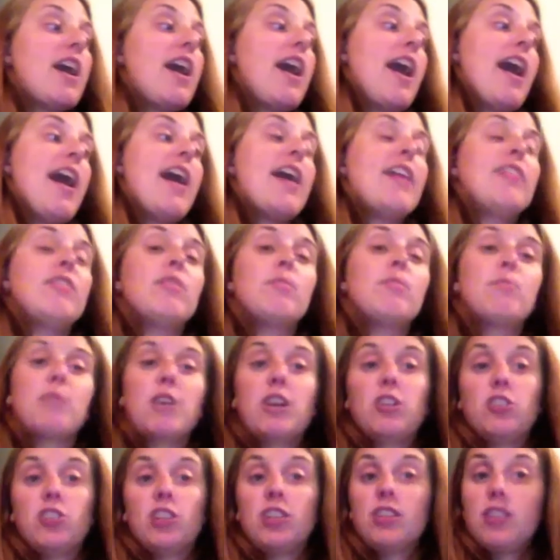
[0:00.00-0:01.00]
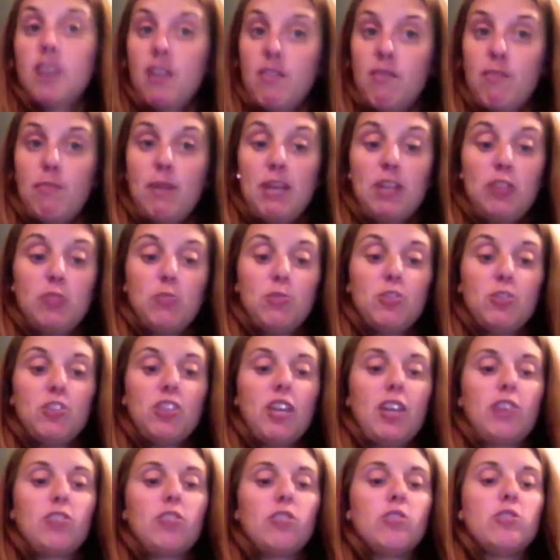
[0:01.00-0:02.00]
and the Project Life page
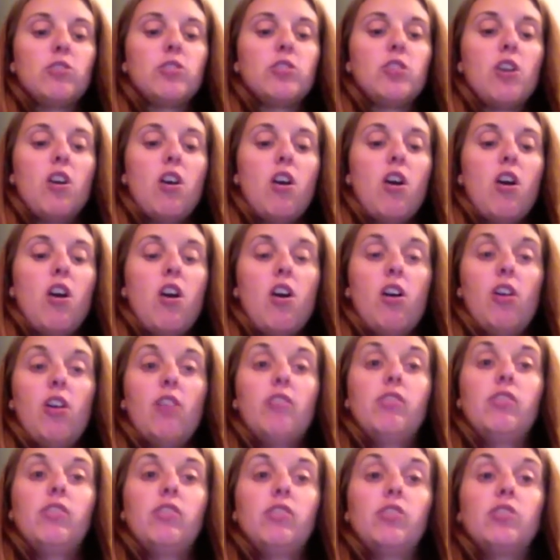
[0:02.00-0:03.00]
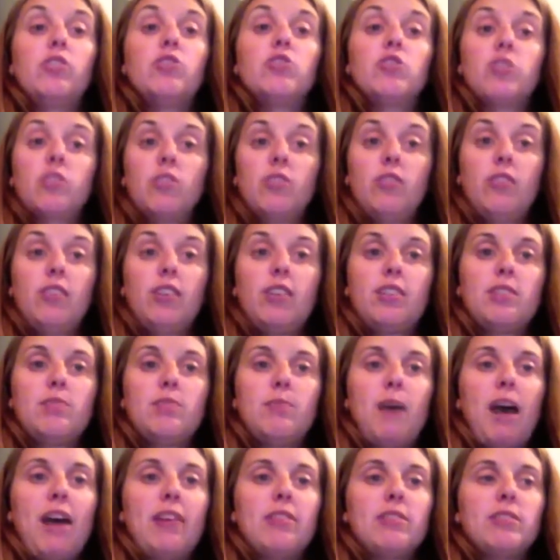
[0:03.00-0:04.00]
protectors, are the little journaling
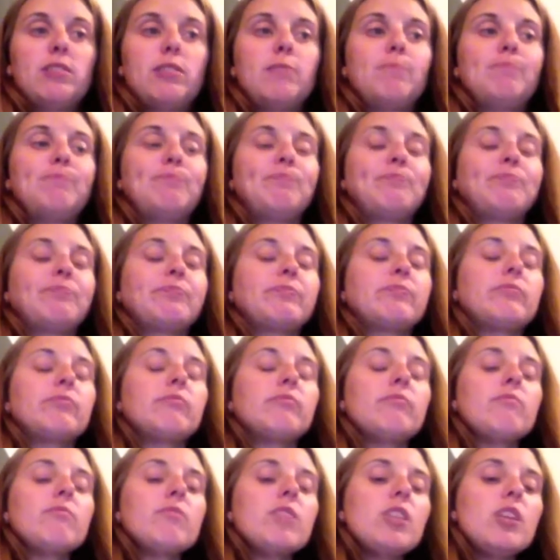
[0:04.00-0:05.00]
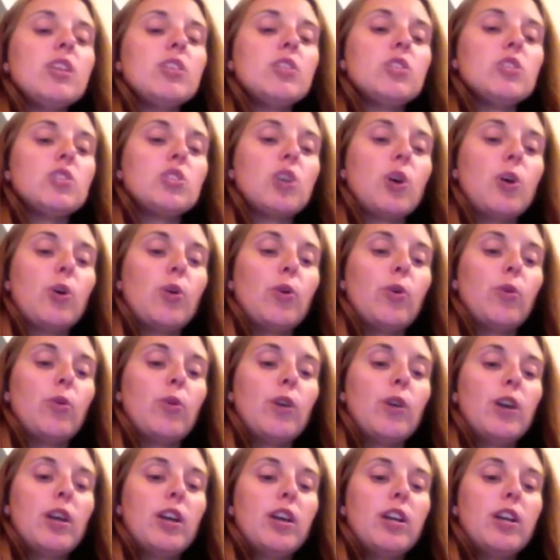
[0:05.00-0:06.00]
spots. So
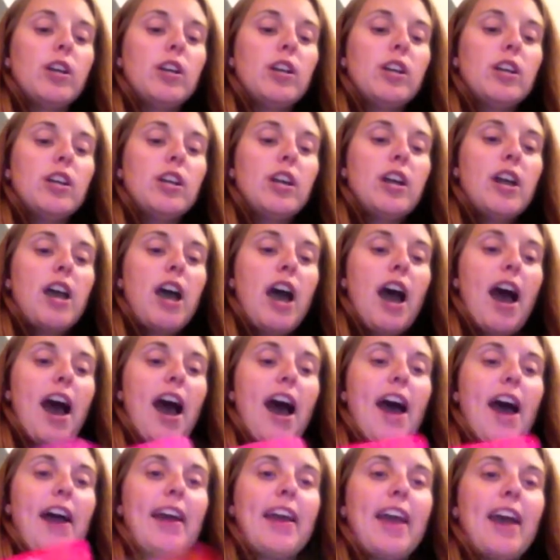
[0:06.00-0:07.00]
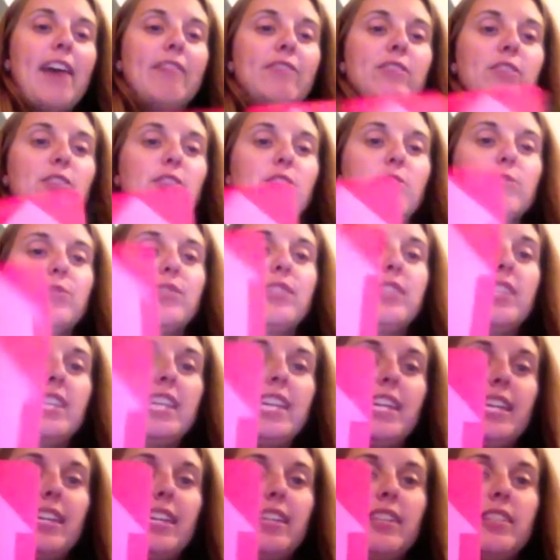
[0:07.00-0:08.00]
I have to use
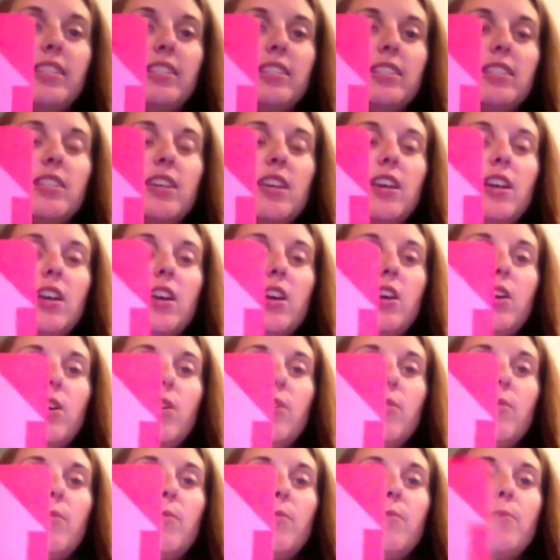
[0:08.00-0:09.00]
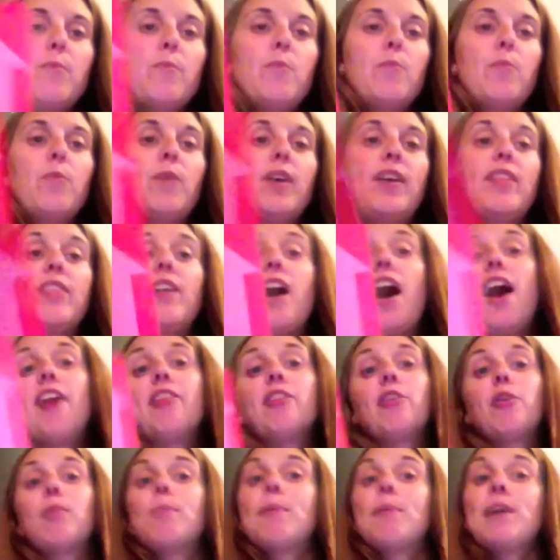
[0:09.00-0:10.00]
these with
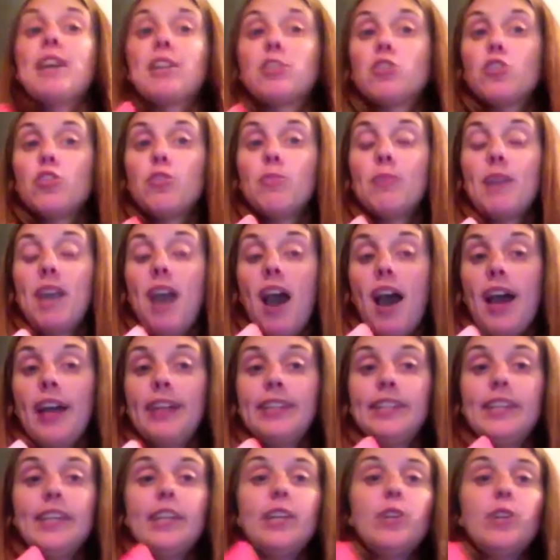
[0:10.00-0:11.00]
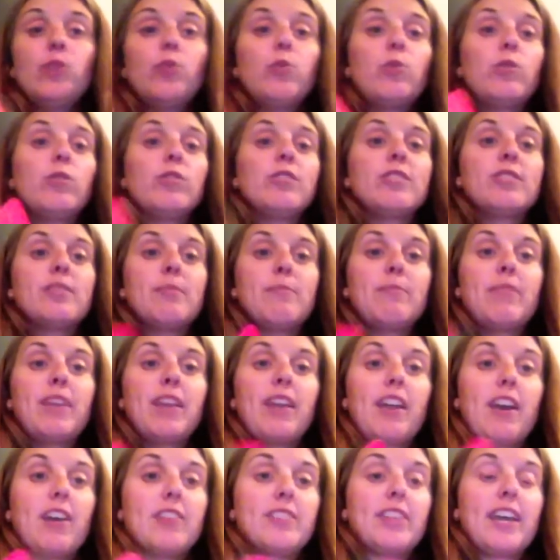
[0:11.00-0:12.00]
either a picture behind it or
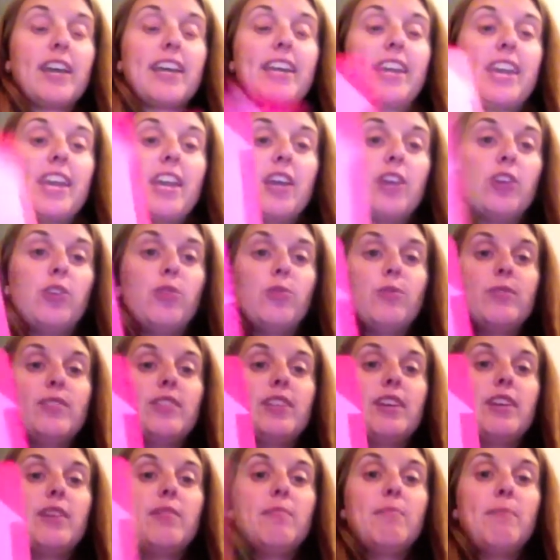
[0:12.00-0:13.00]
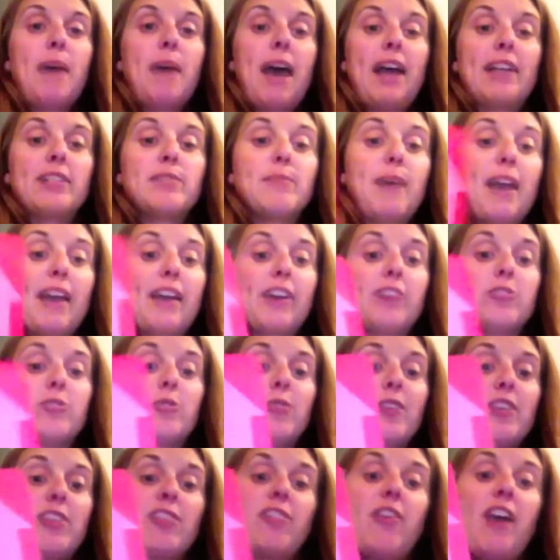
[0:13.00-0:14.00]
something else. I can't use it back to back, so
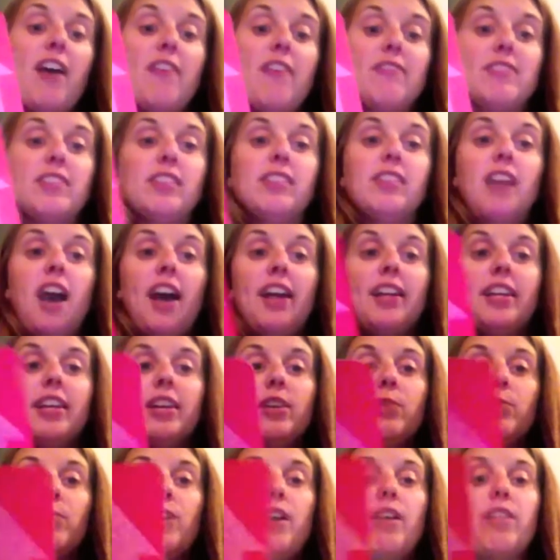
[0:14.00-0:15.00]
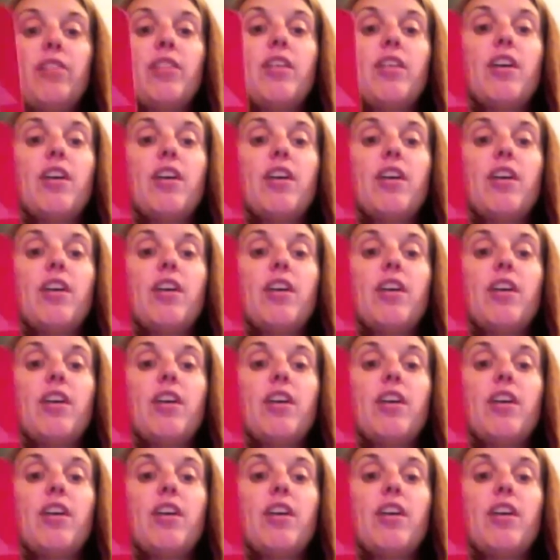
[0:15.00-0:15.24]
I either have to line it with